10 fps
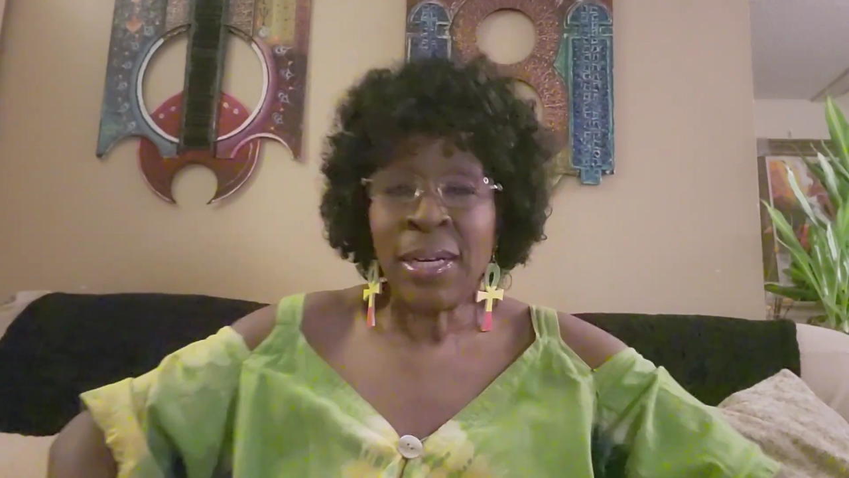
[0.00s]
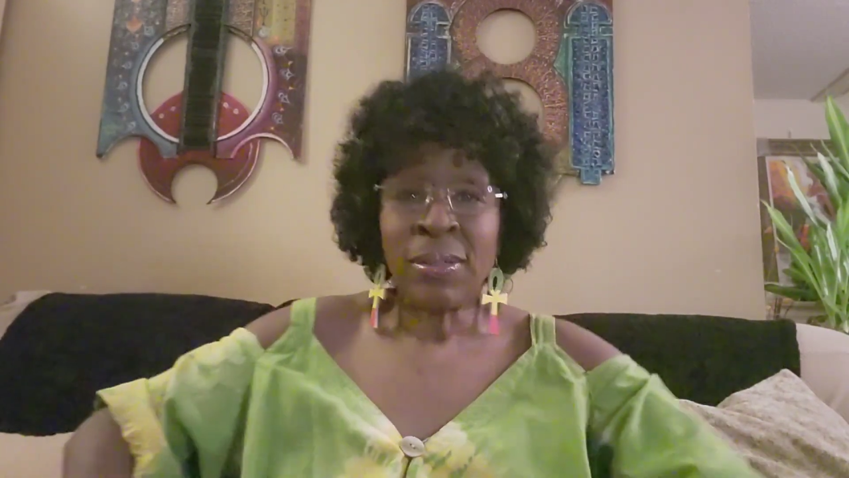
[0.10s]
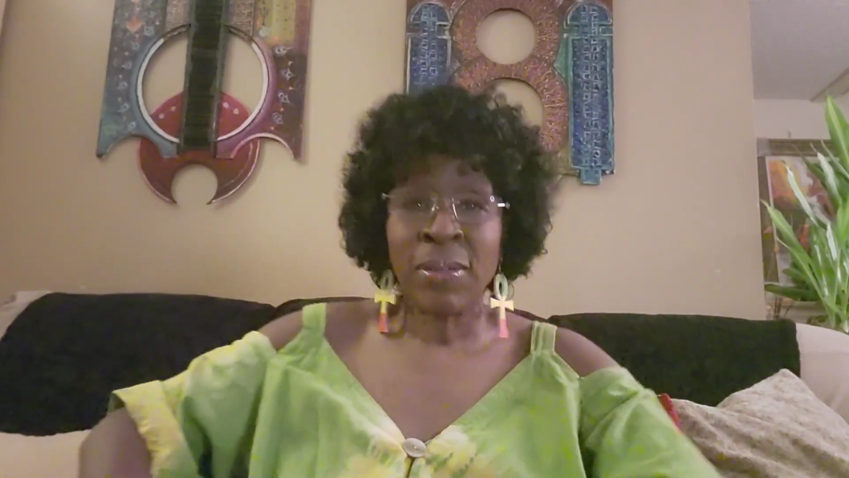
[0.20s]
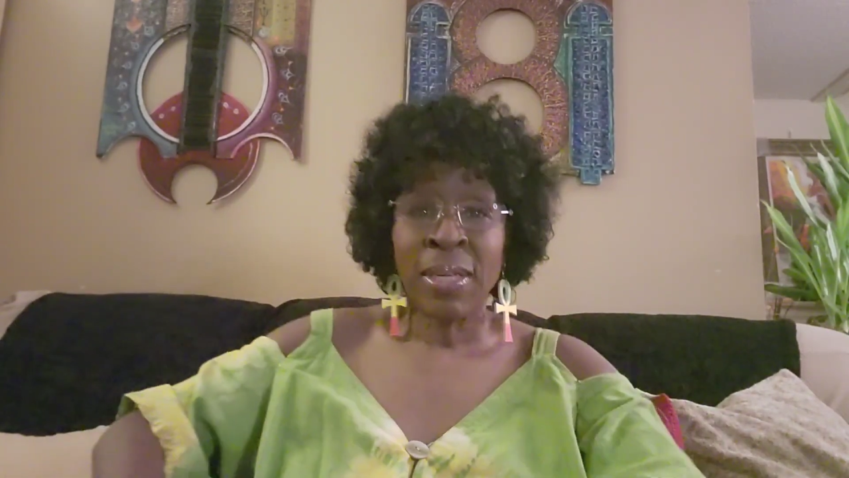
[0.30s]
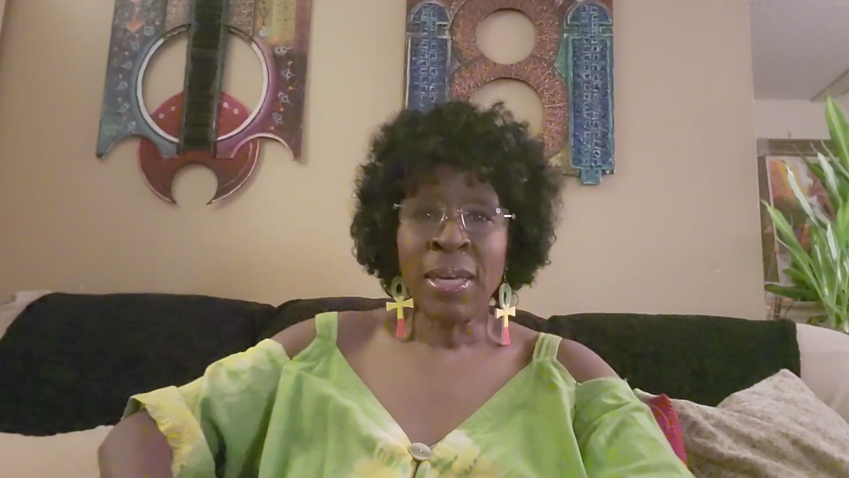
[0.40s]

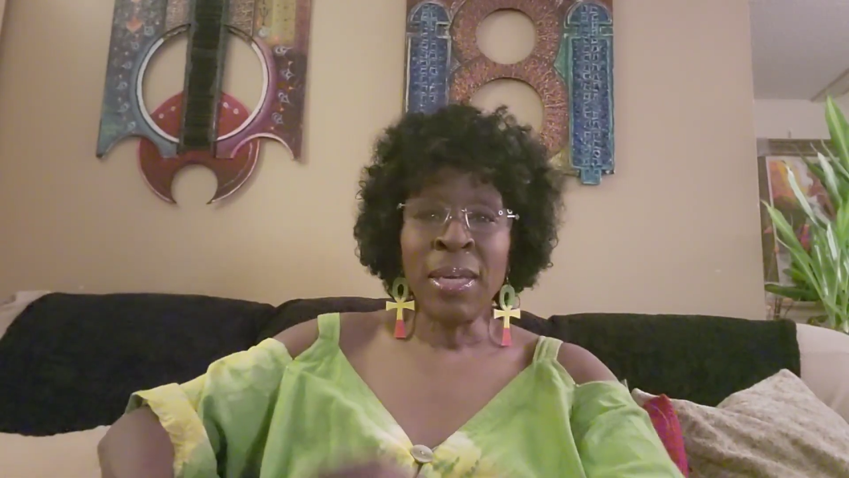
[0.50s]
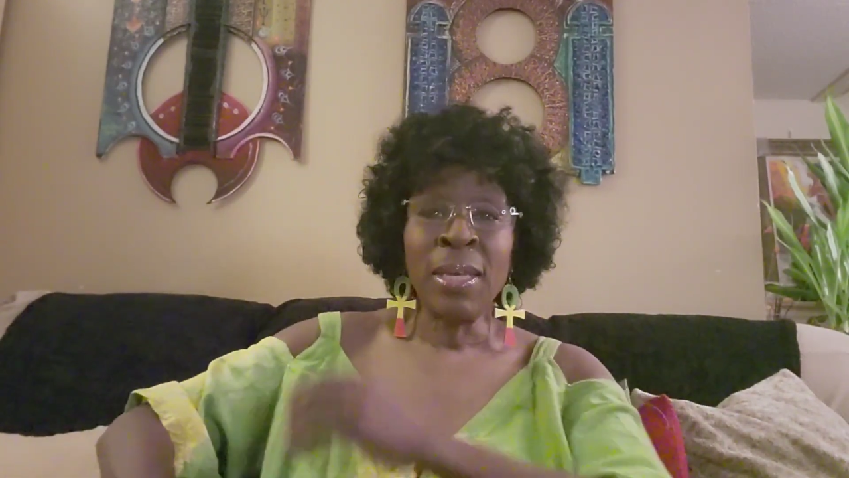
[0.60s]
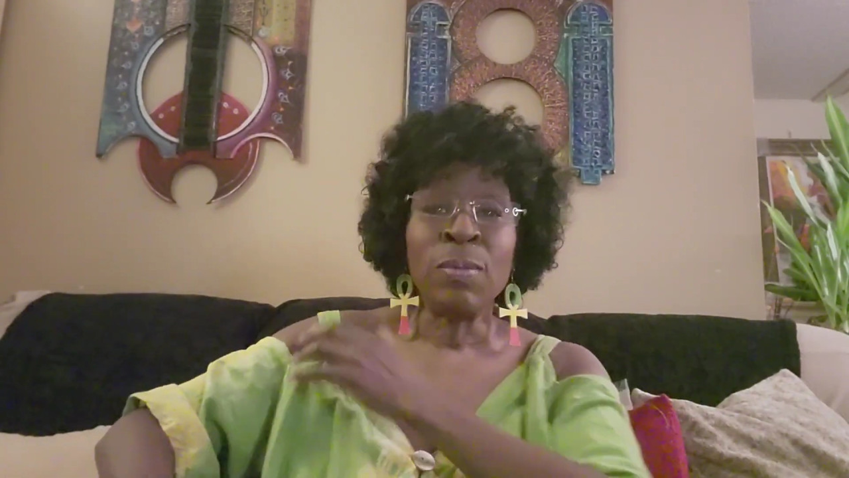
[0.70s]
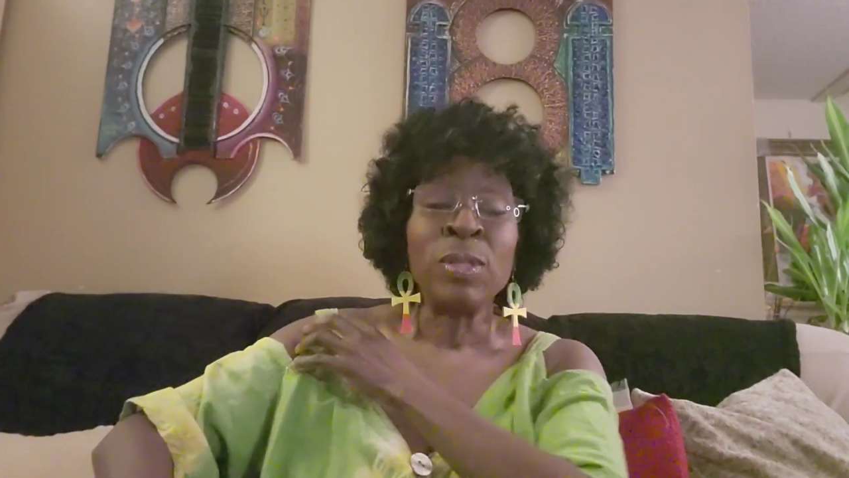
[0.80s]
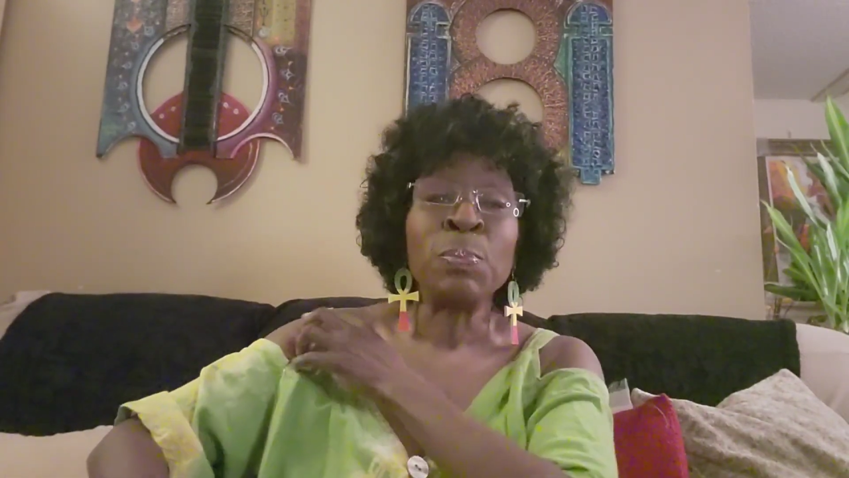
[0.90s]
Okay,
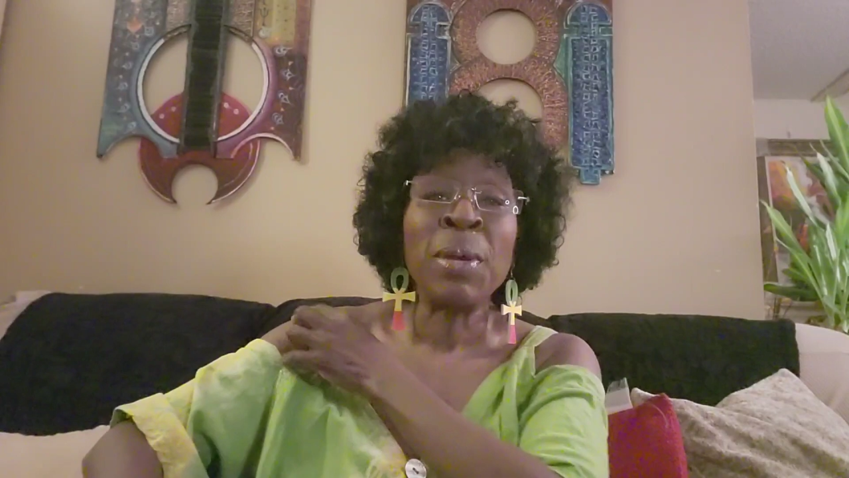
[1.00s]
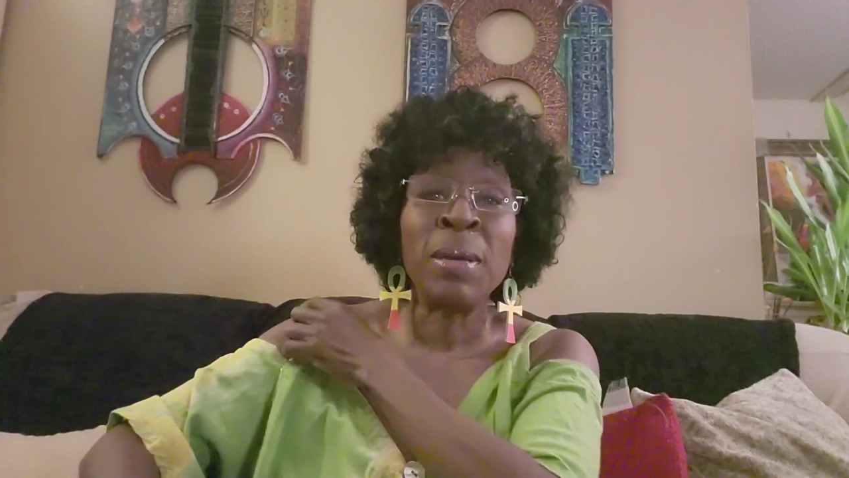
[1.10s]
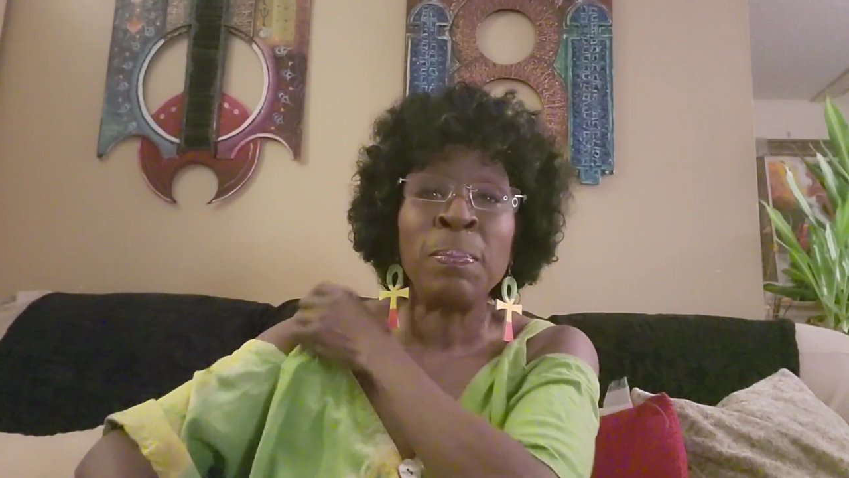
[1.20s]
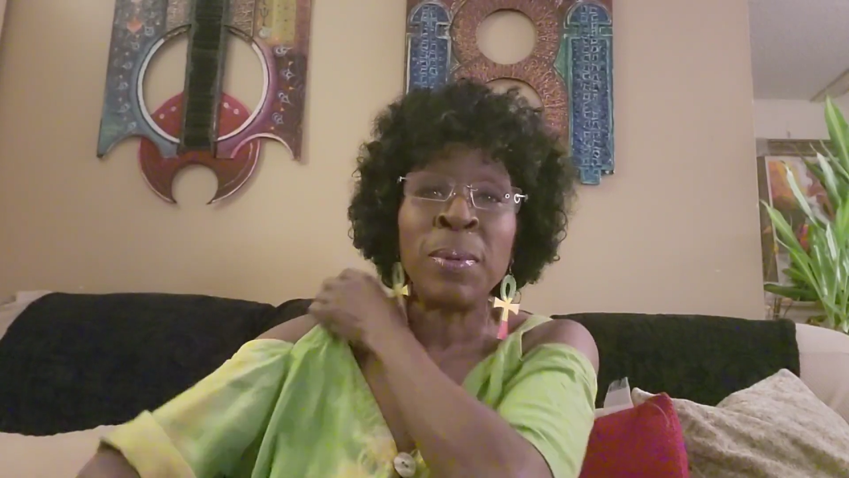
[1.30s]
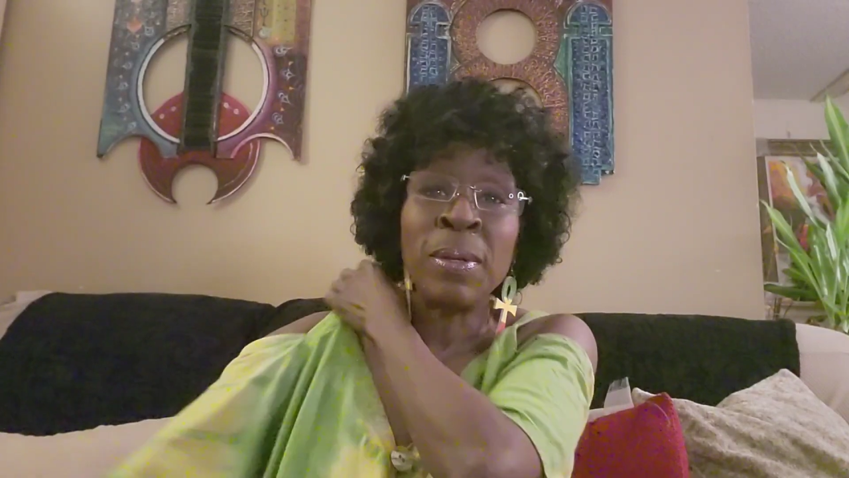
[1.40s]
he was
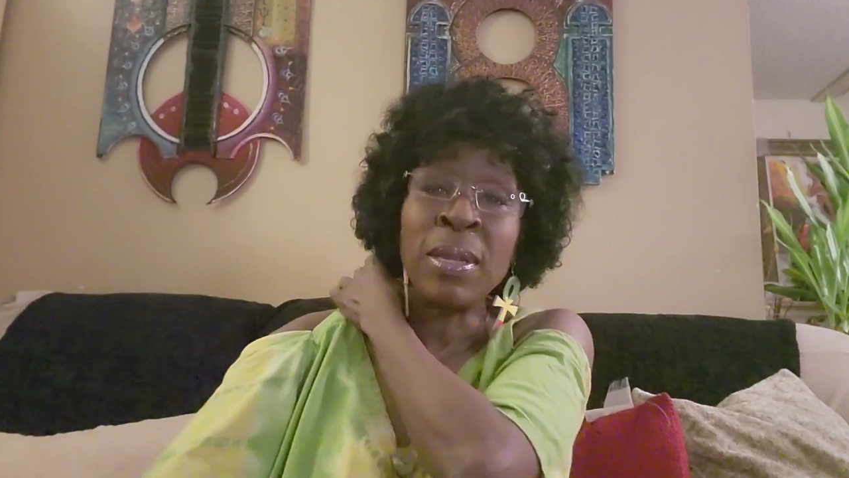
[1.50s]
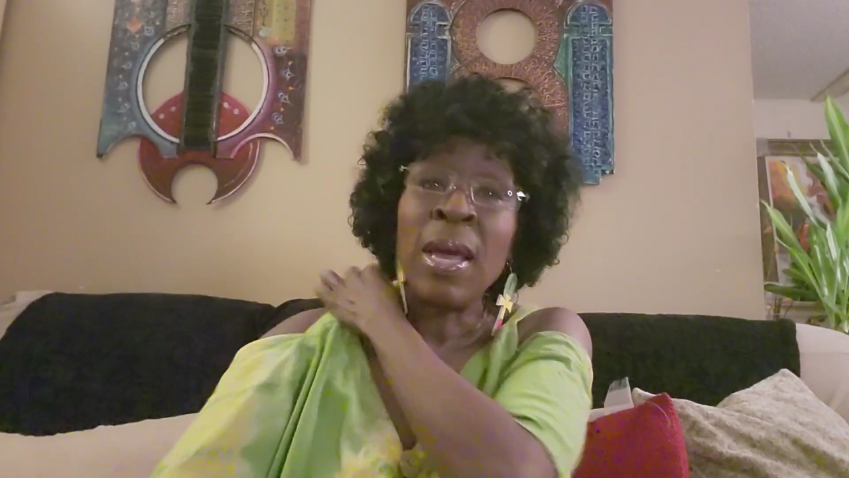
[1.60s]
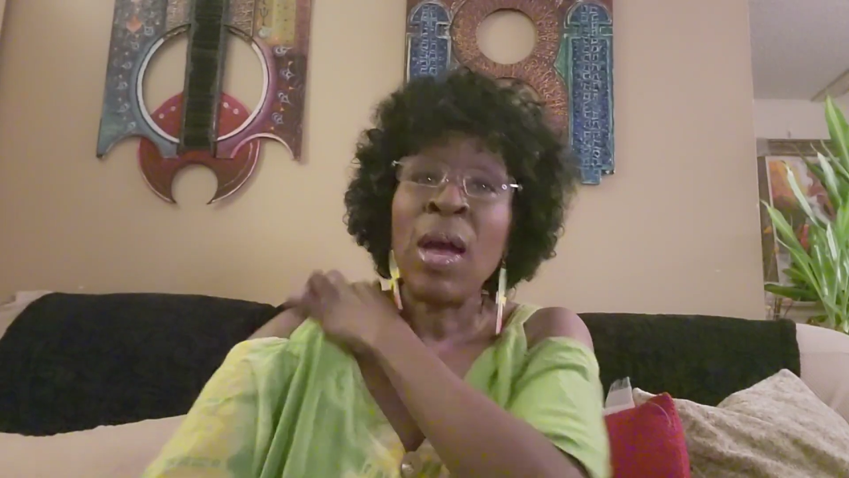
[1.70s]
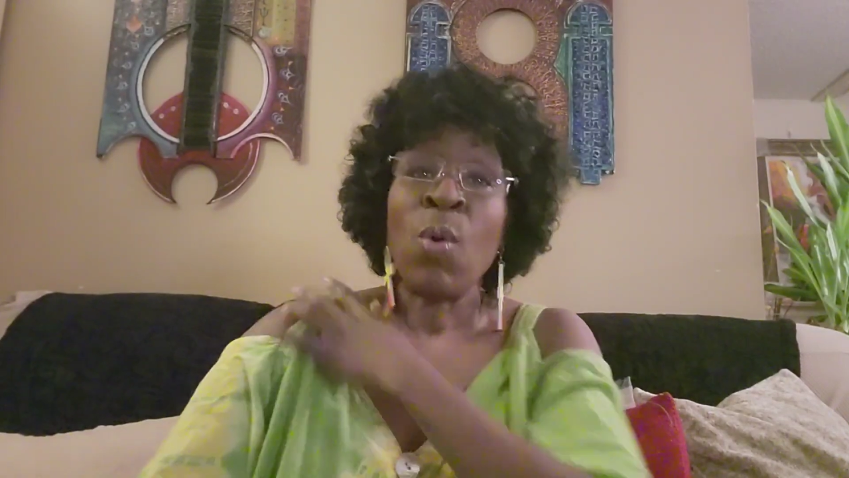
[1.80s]
pimping.